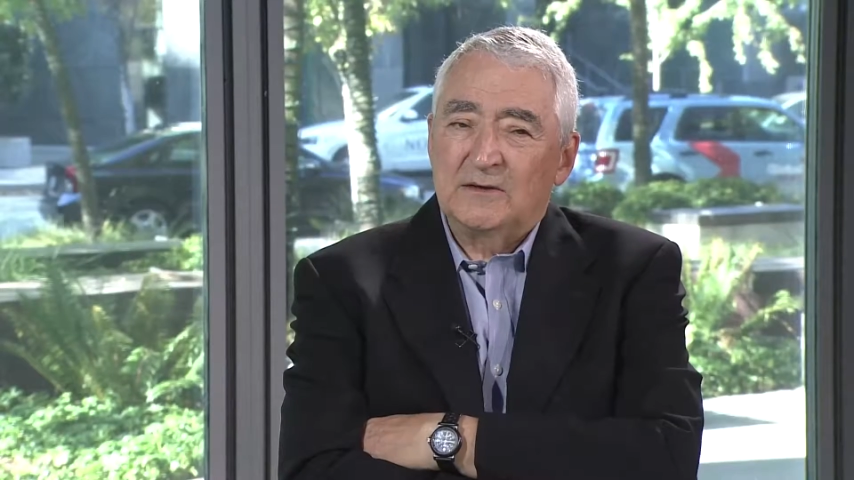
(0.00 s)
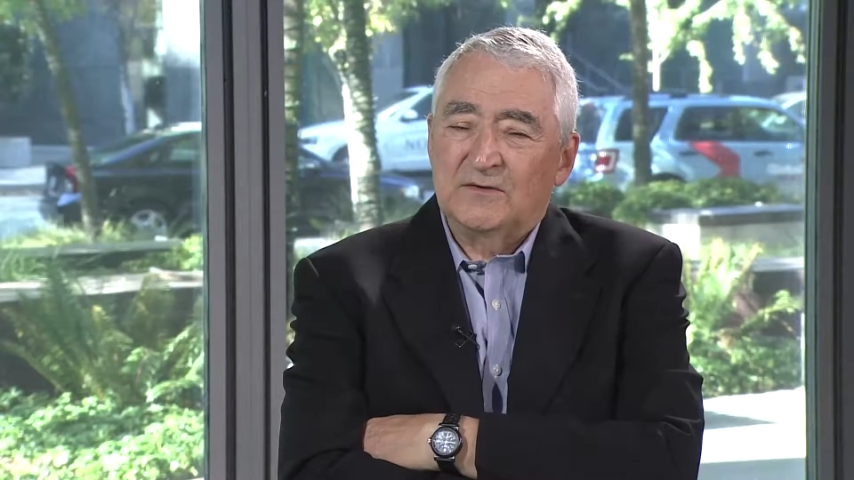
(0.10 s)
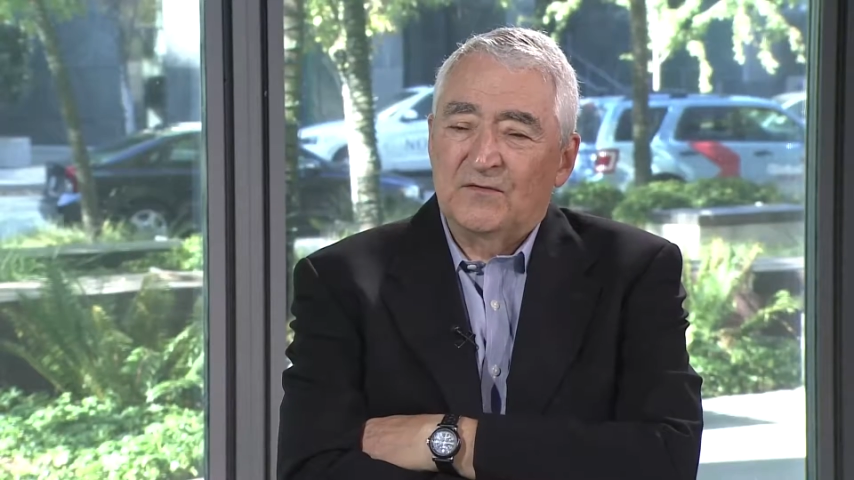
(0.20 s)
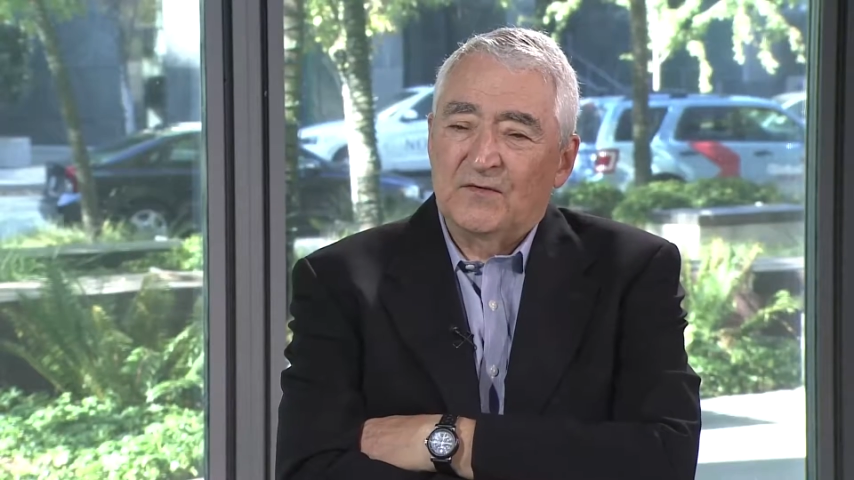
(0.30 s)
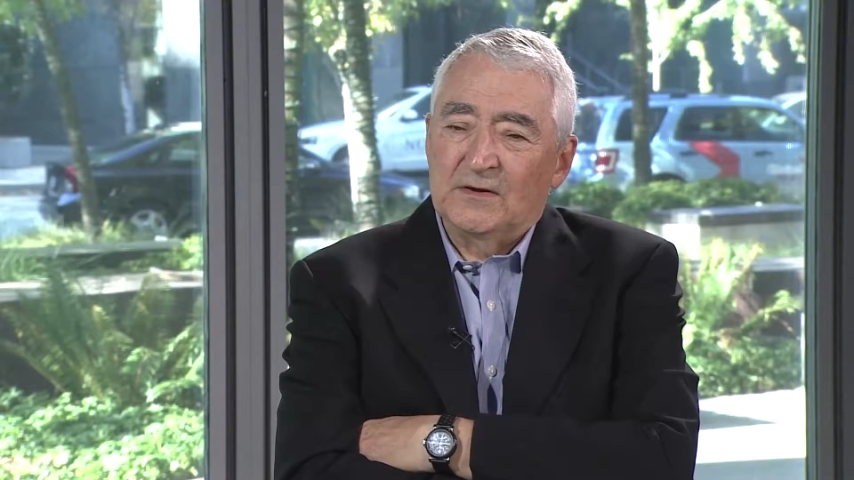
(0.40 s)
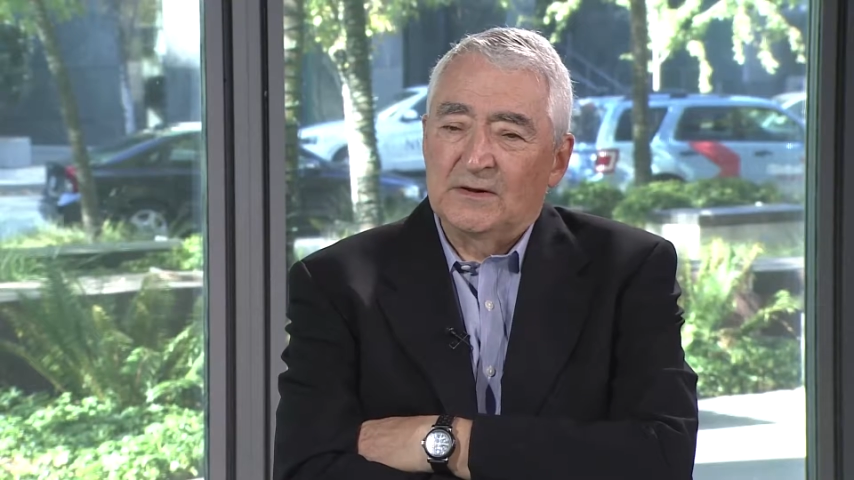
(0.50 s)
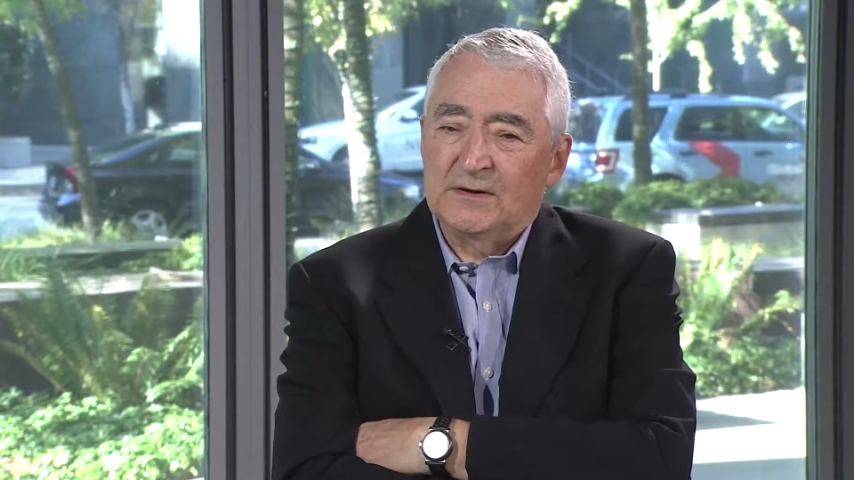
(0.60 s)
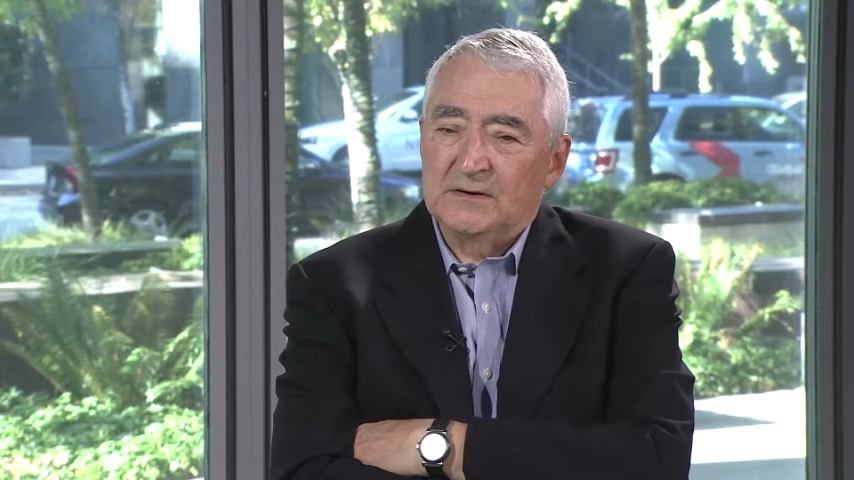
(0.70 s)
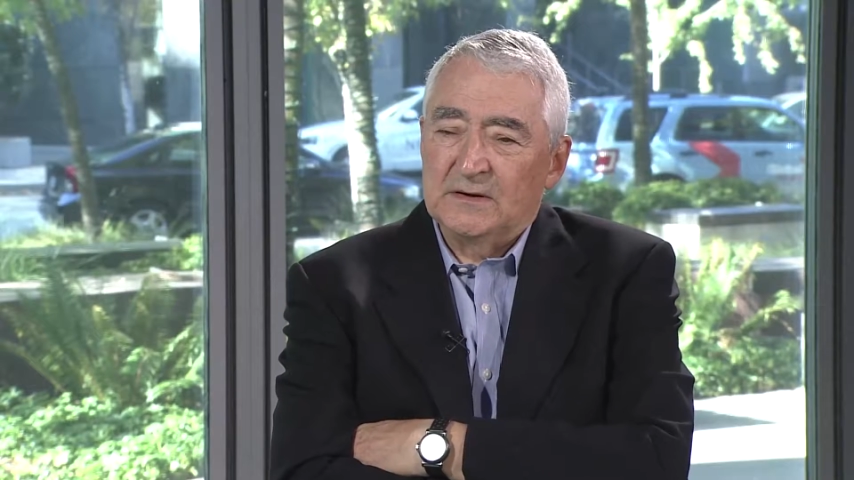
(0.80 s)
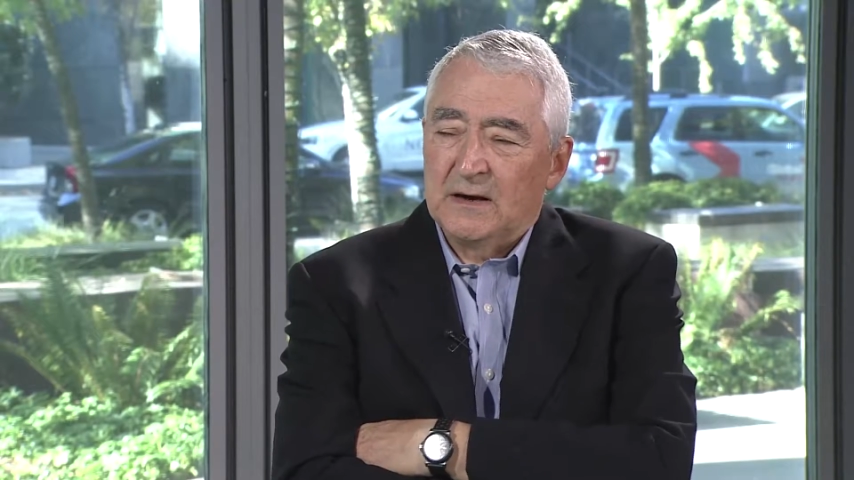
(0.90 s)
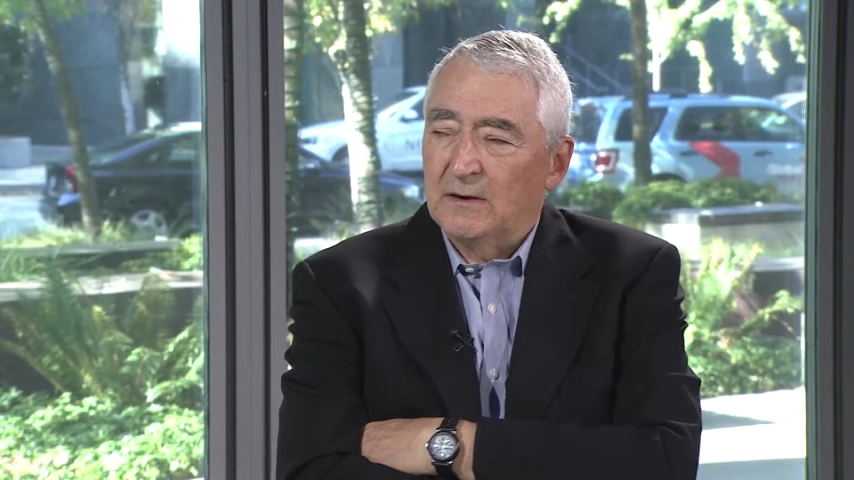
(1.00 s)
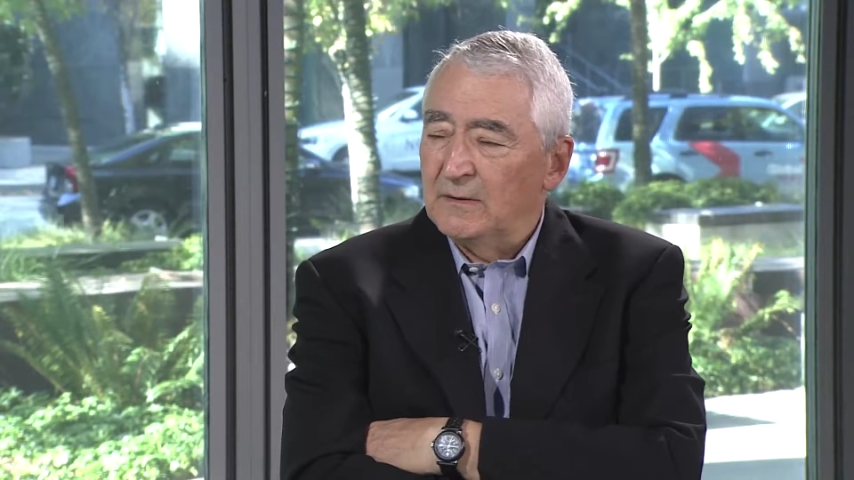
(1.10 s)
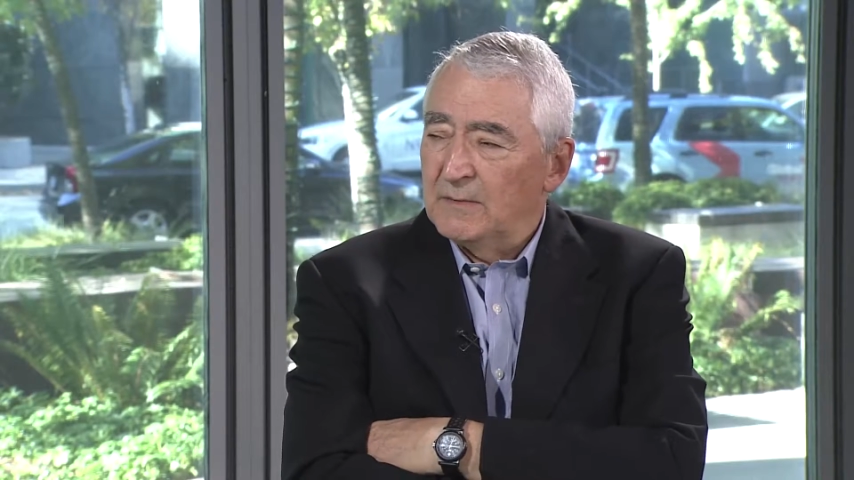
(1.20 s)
the feeling, Gary